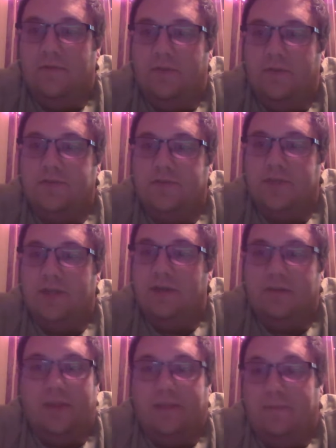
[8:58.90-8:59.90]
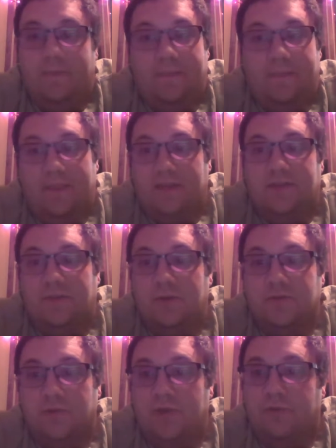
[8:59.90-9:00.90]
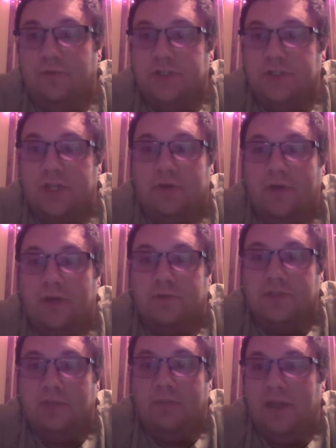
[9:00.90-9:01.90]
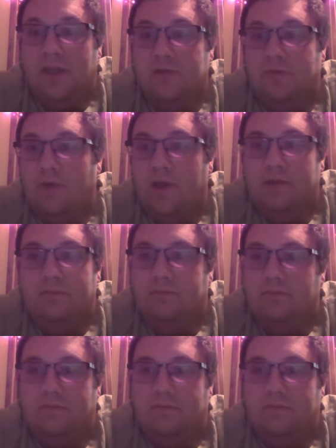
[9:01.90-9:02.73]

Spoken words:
Those, like I said, those reefer generators, they're made to run